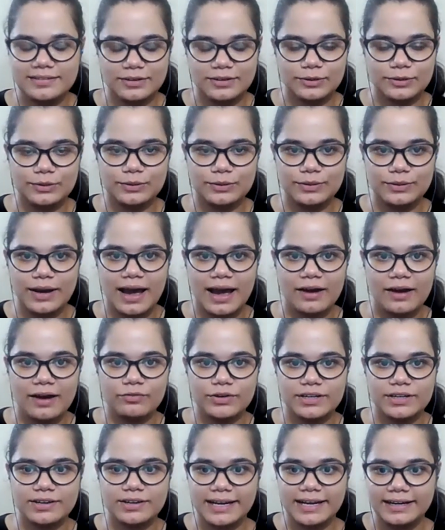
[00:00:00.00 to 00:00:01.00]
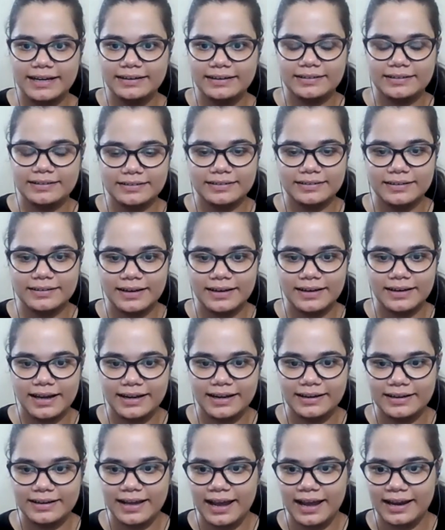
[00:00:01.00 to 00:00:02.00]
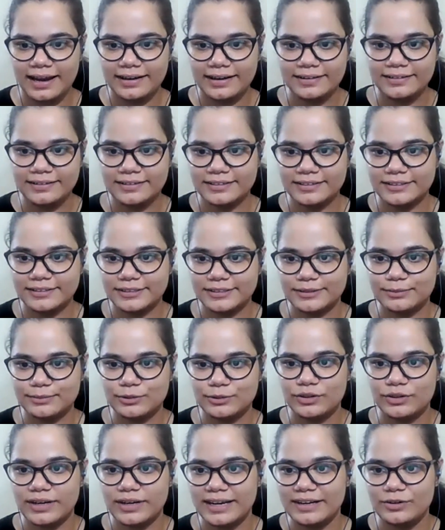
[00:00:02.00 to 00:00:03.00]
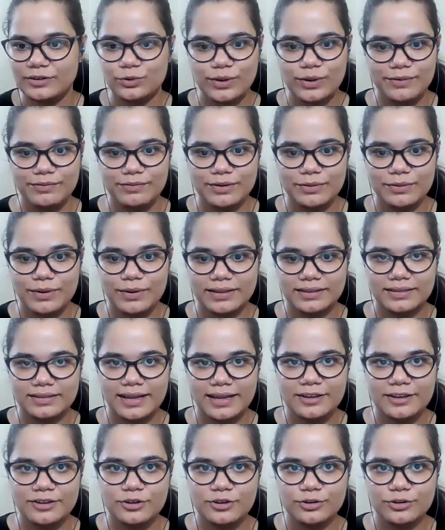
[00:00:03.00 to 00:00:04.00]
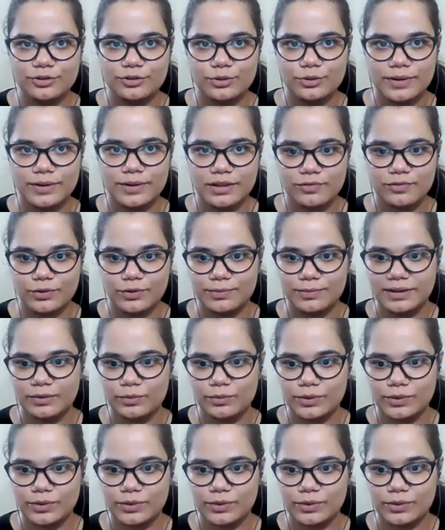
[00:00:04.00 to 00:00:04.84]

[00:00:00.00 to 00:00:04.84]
So have a great night, and uh, good night to everyone. Thank you so much for being